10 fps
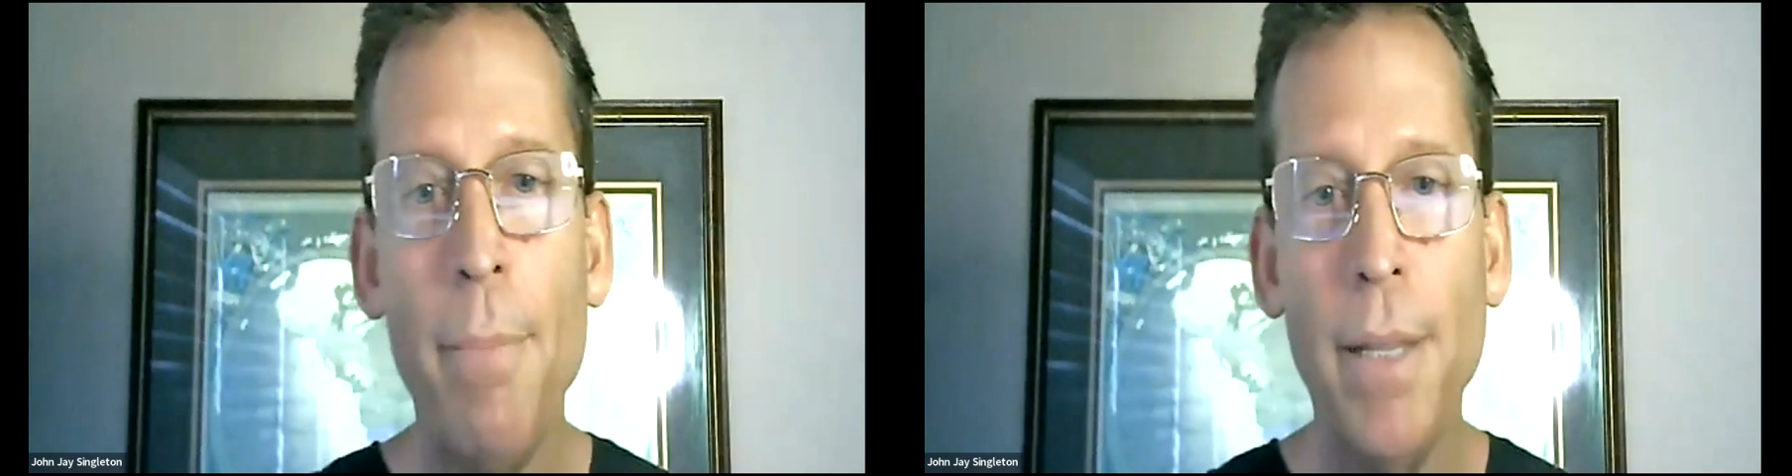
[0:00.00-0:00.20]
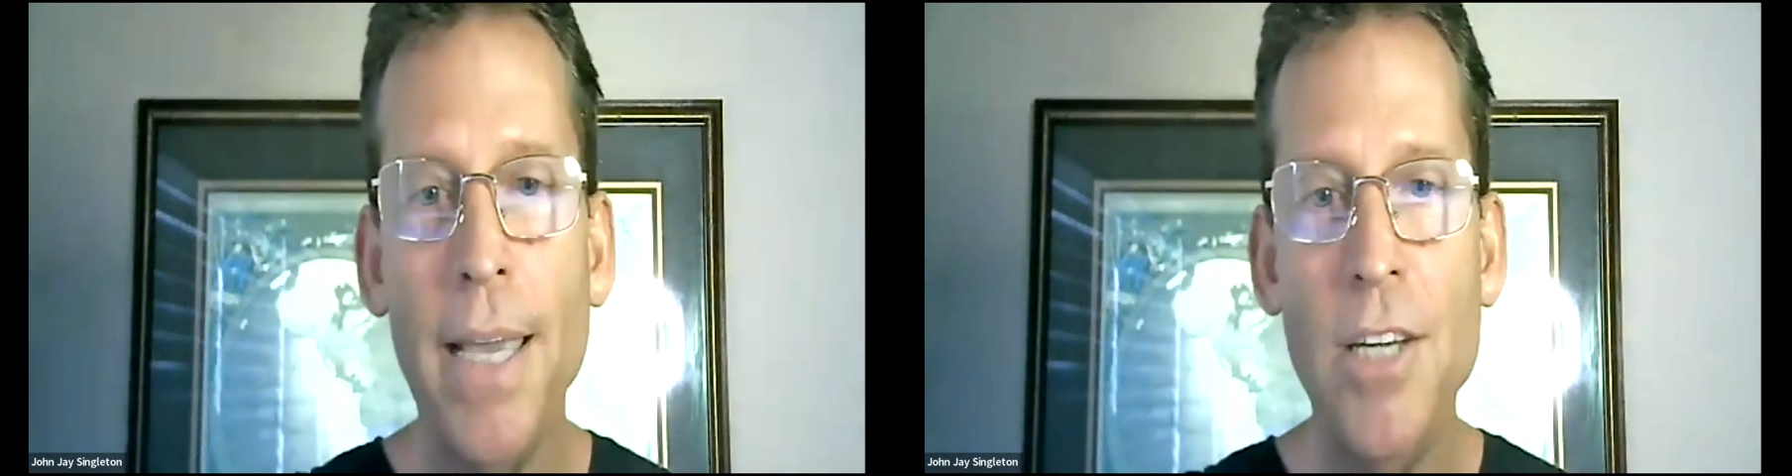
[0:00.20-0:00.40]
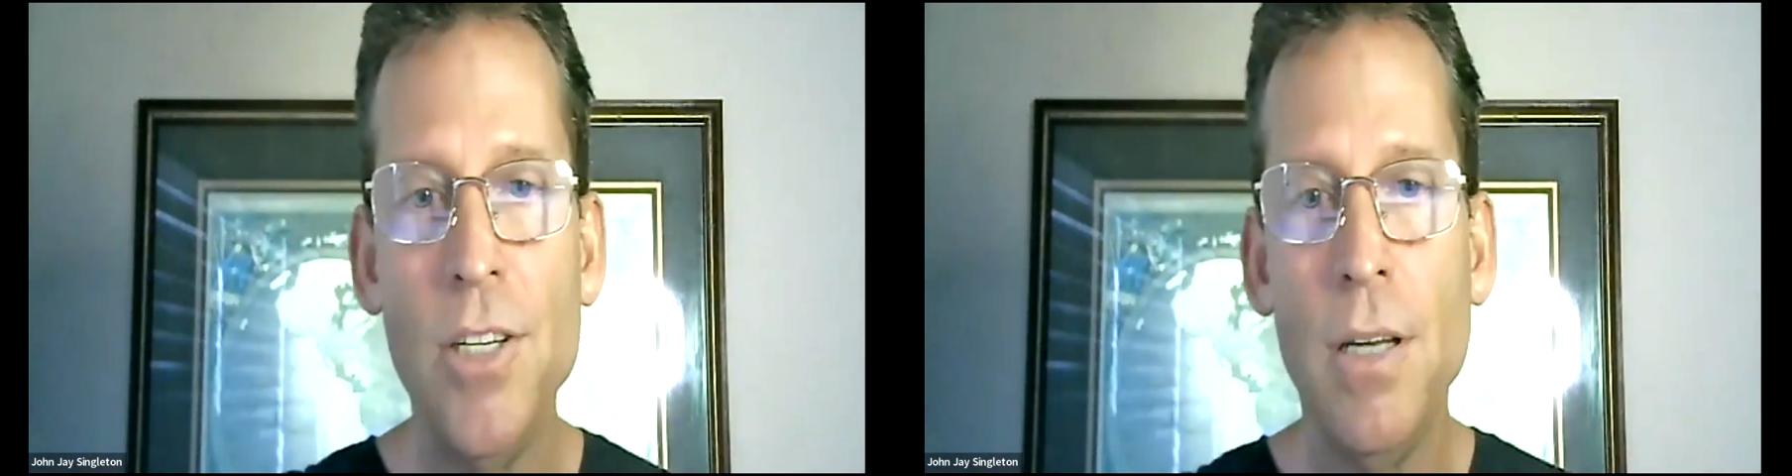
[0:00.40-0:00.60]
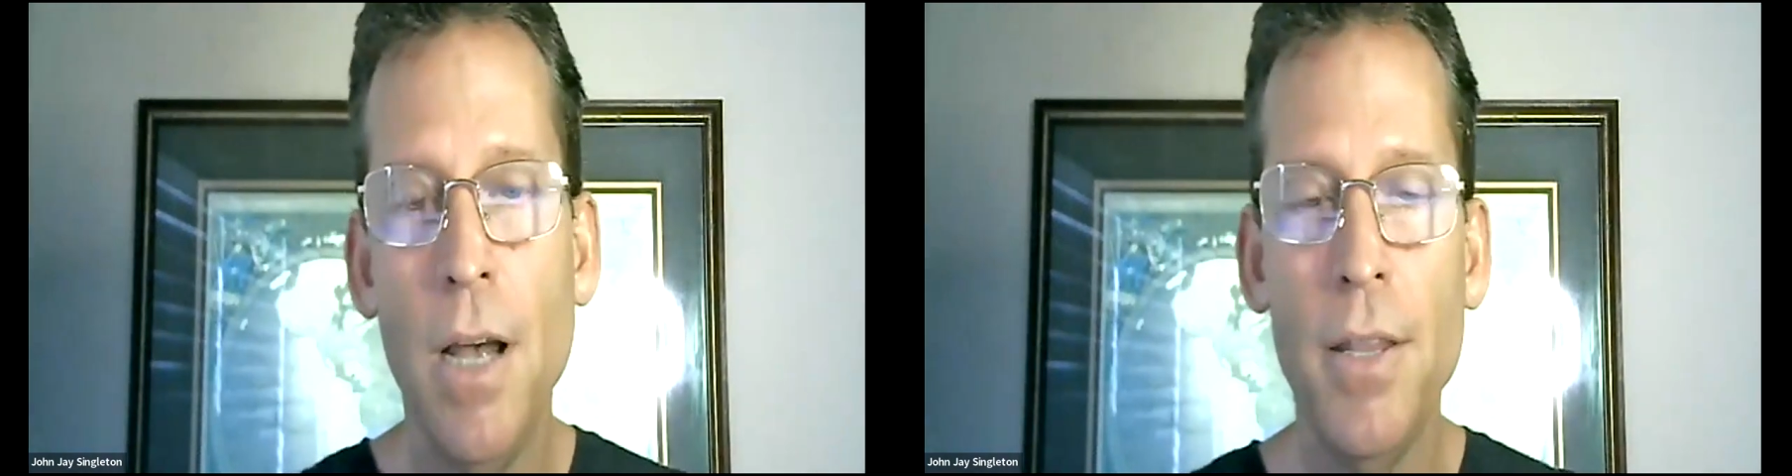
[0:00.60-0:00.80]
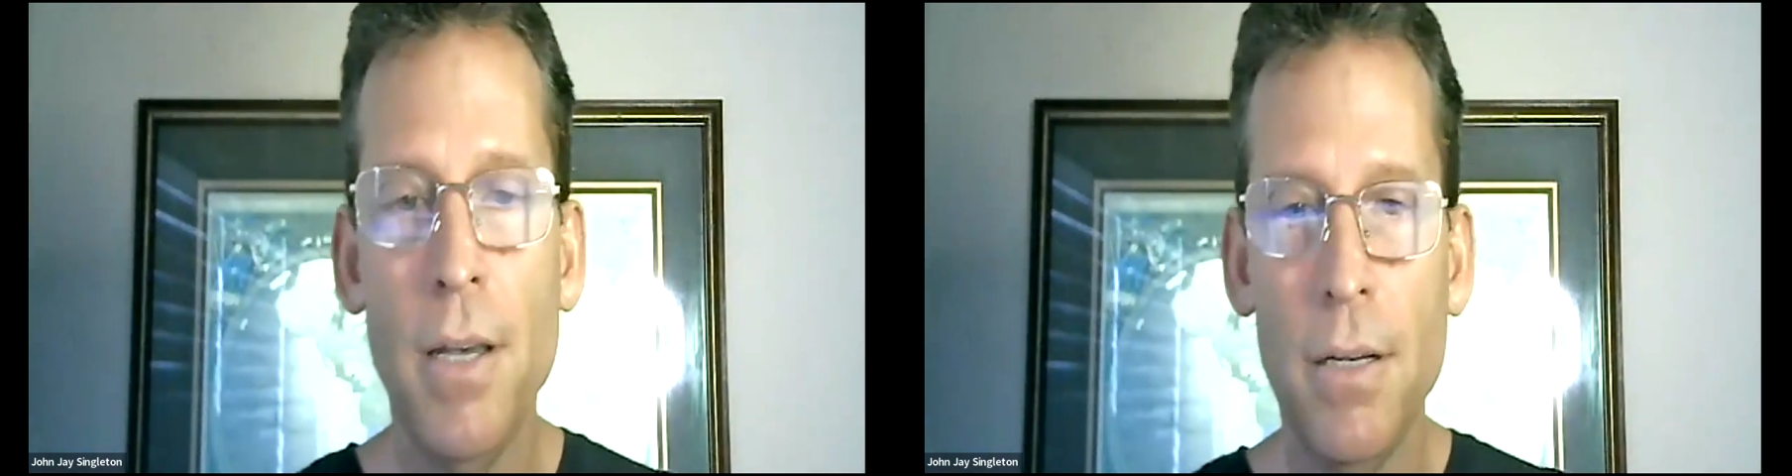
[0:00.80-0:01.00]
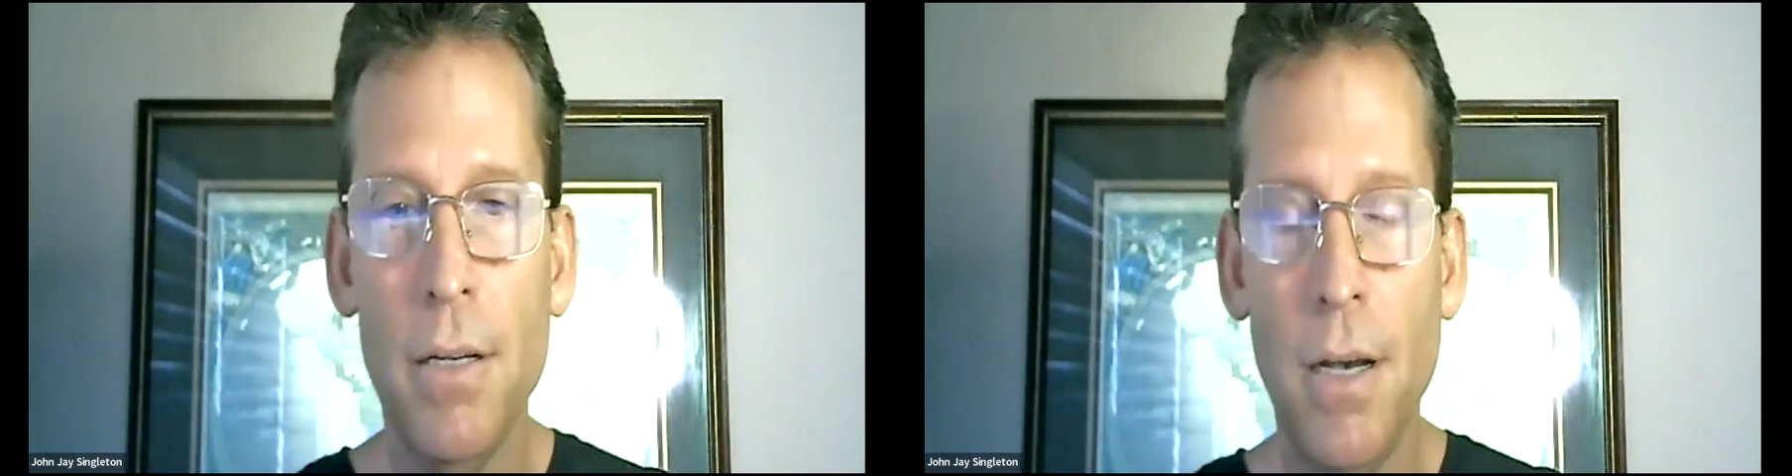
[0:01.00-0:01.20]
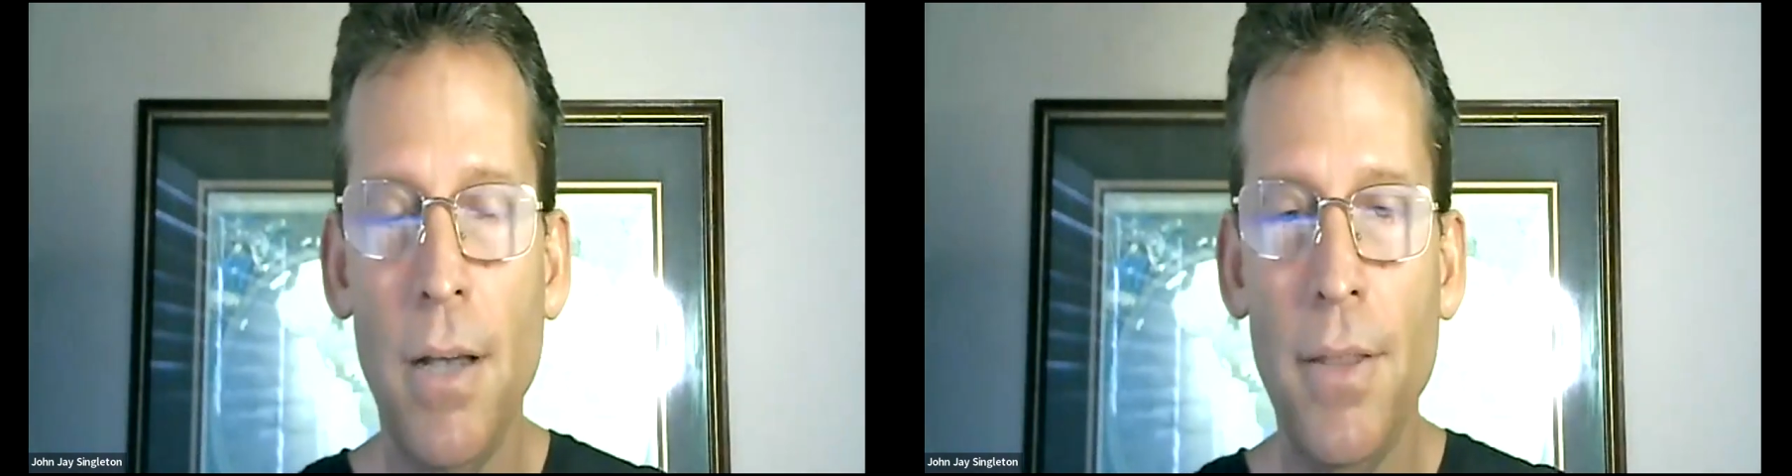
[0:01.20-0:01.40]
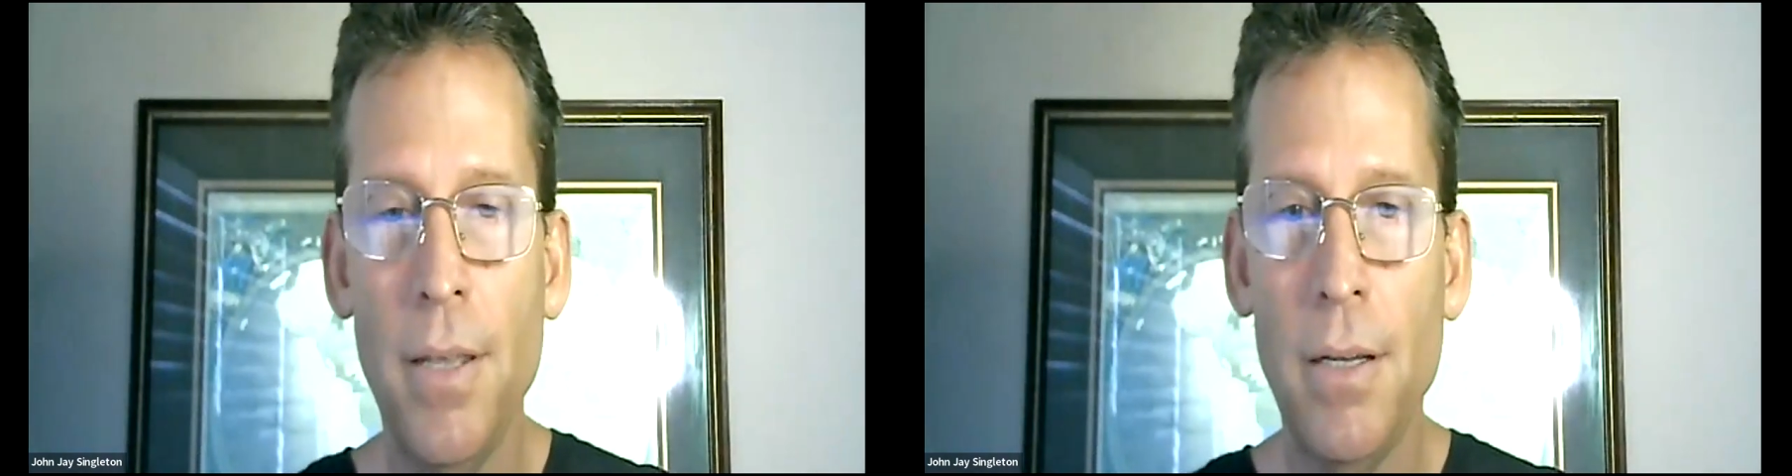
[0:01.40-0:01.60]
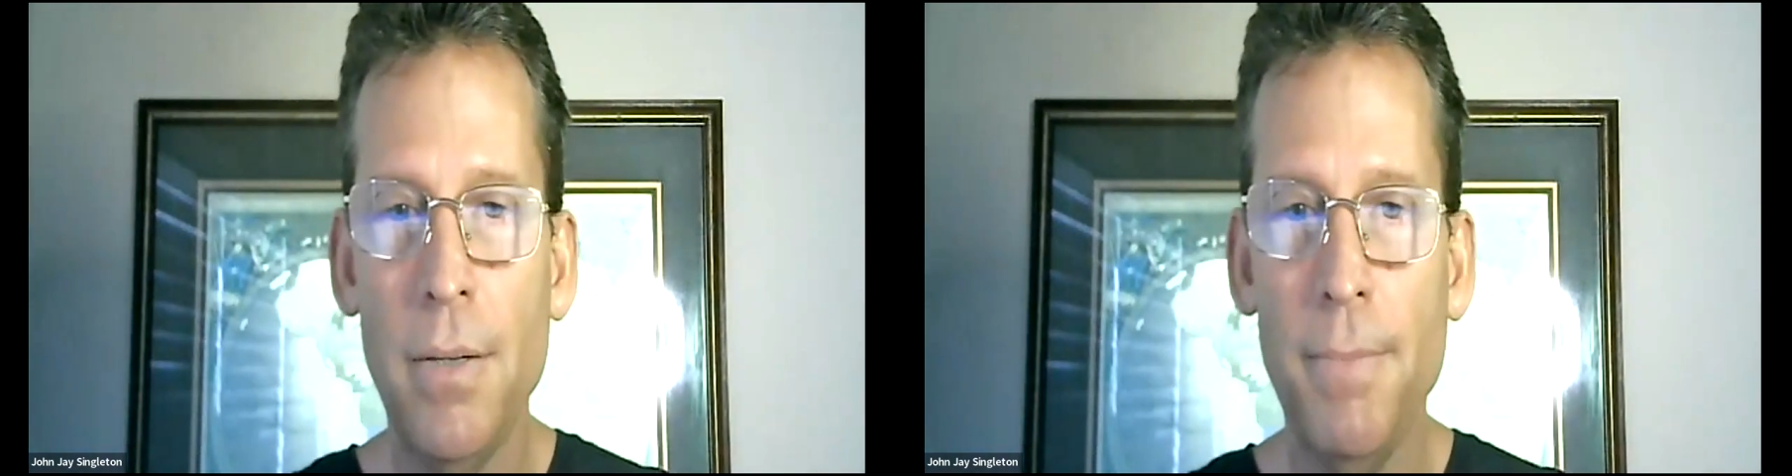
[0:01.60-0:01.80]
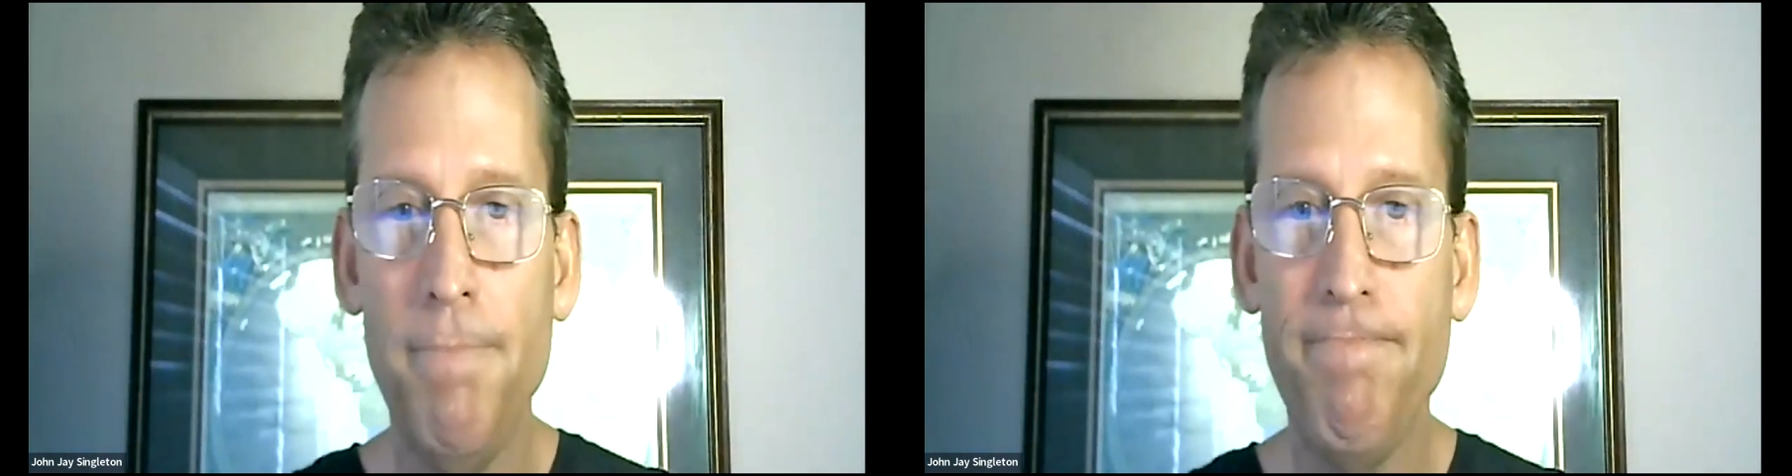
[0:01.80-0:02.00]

application on the on the